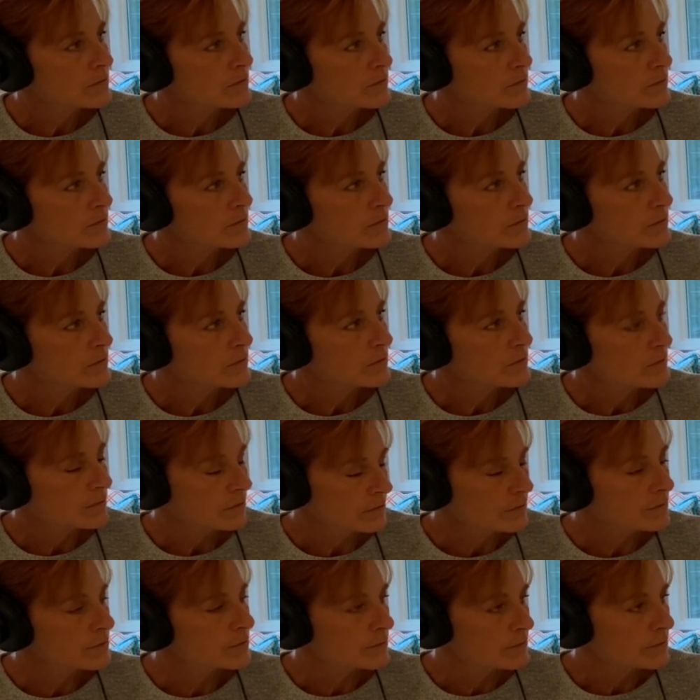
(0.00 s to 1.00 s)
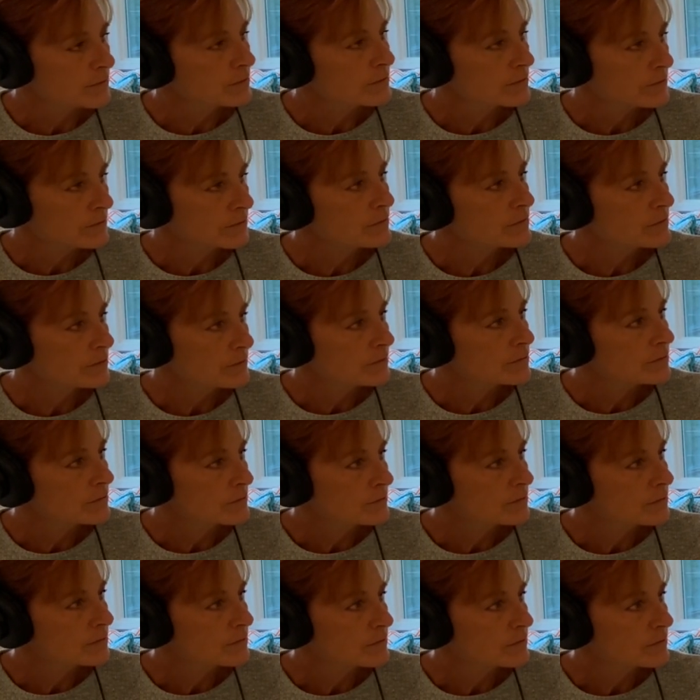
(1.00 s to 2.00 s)

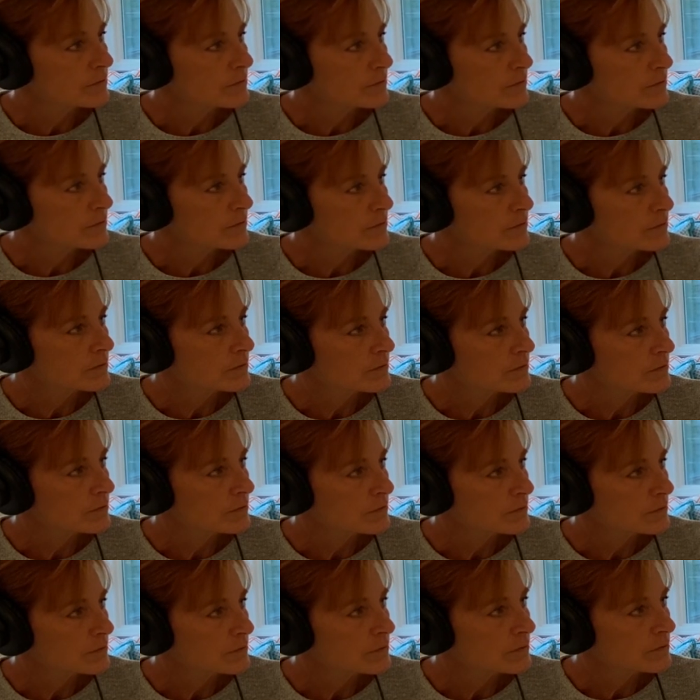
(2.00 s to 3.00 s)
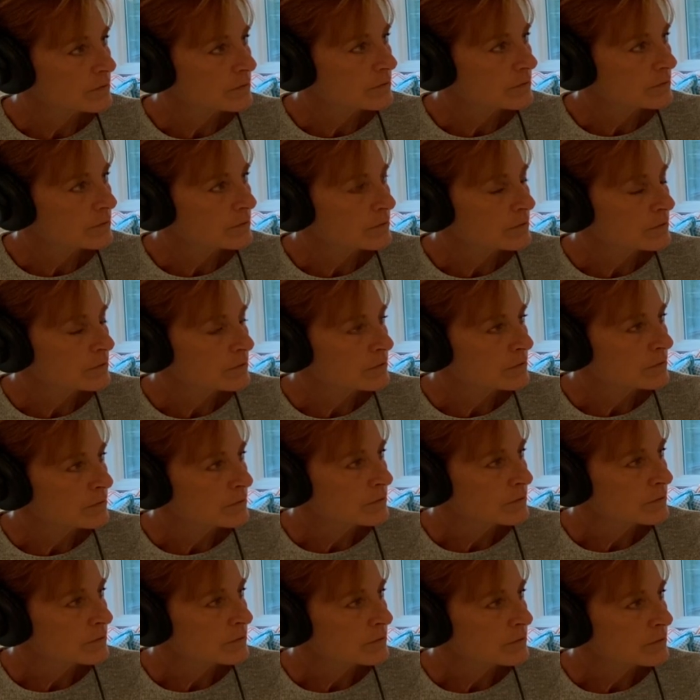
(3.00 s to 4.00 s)

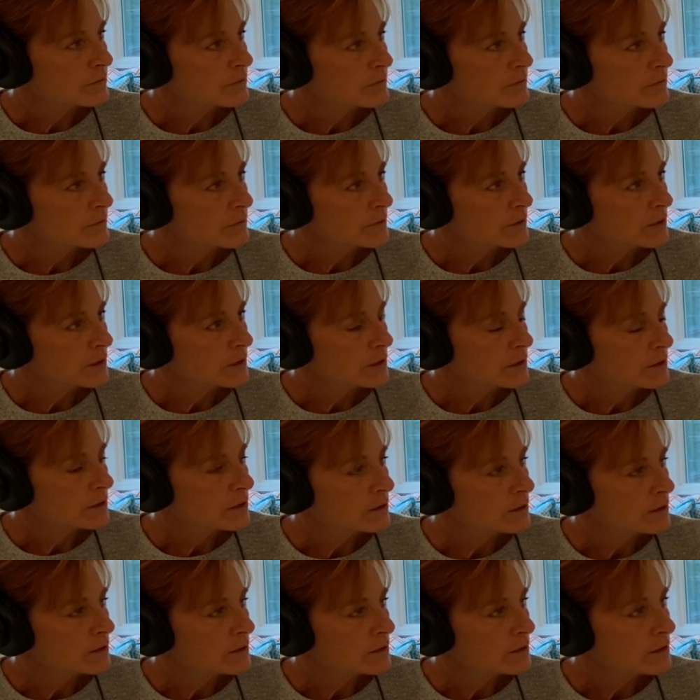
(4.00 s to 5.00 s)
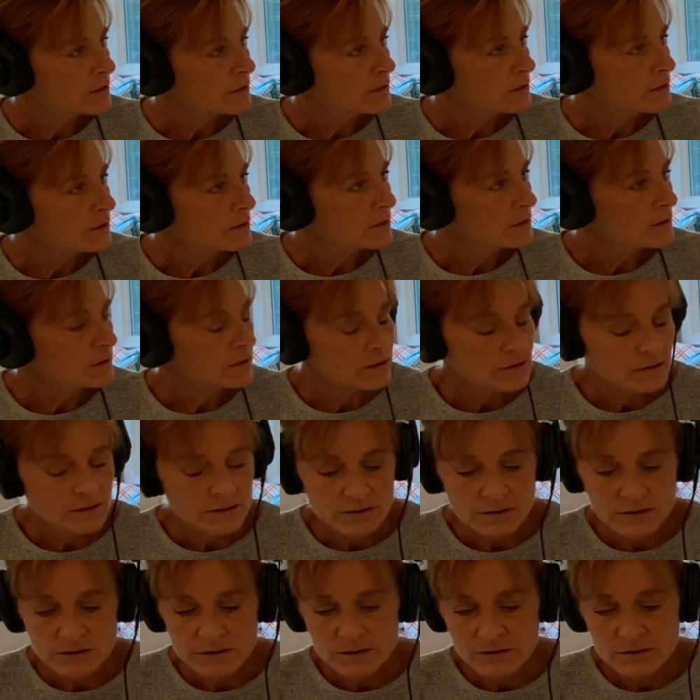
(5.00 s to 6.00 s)

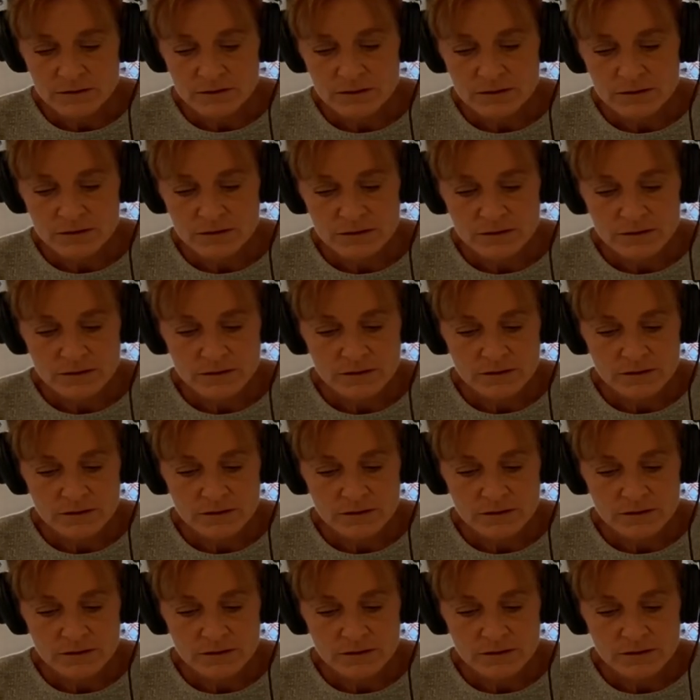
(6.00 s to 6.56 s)
(not speaking)